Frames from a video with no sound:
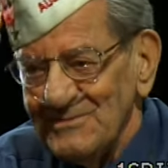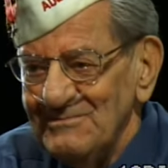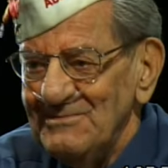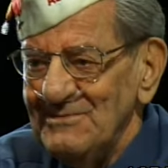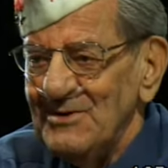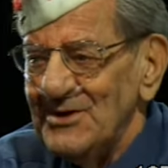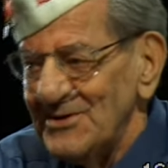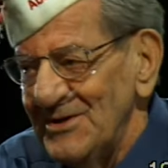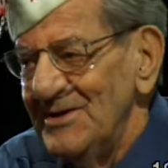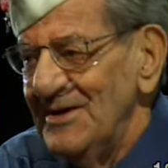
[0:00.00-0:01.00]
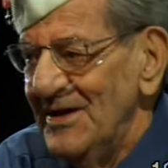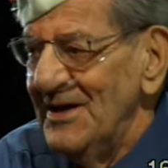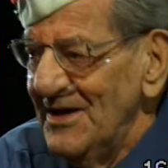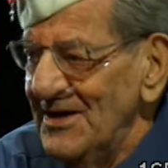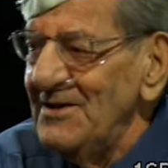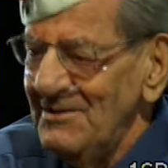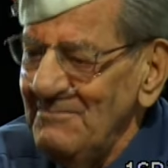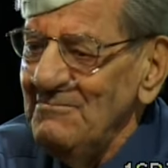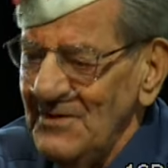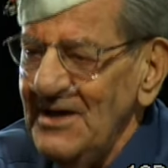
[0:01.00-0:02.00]
but uh, he, he
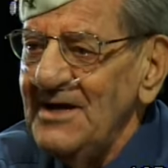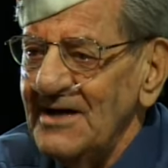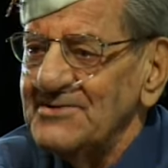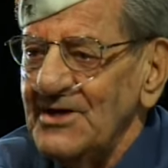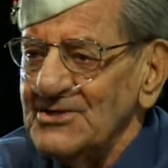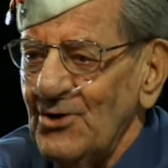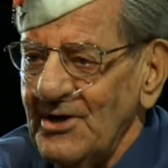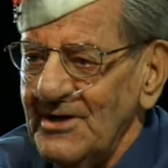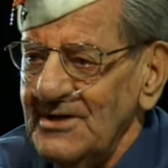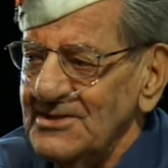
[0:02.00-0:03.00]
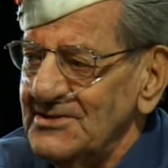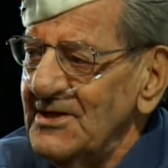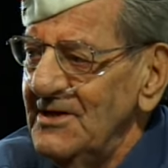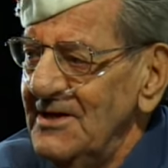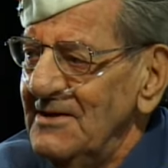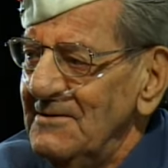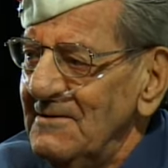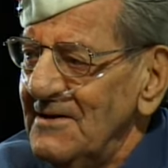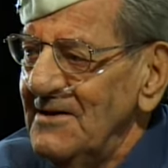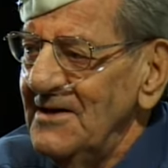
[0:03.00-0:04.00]
got things organized.
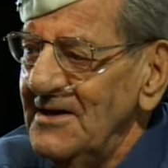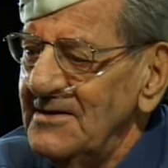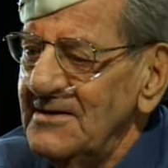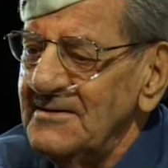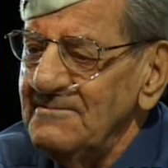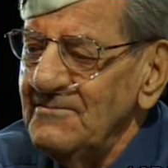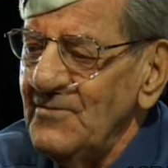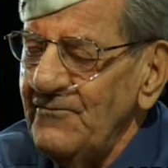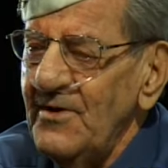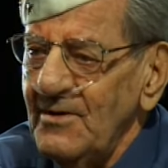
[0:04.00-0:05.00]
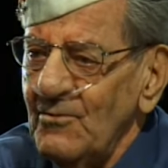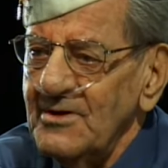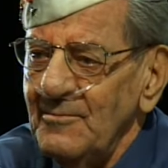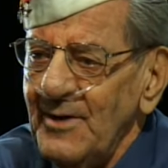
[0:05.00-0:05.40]
And uh, we finally won the battle.